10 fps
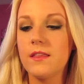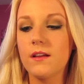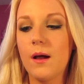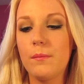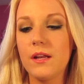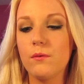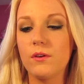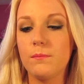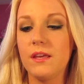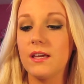Then the company will
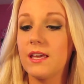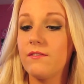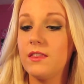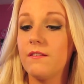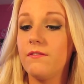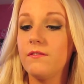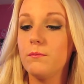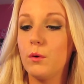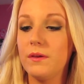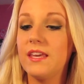be given
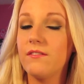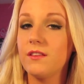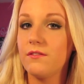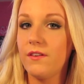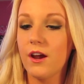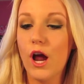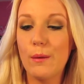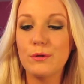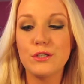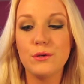the fair
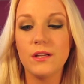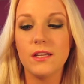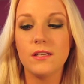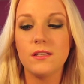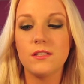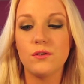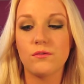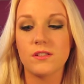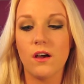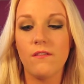opportunity to
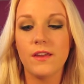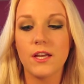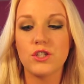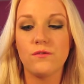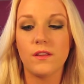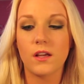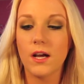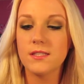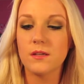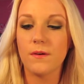resolve the issue for the
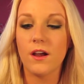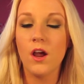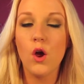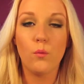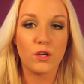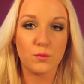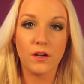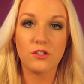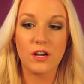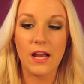customer, which we
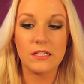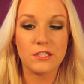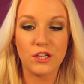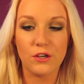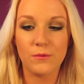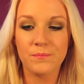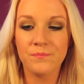are trying to do.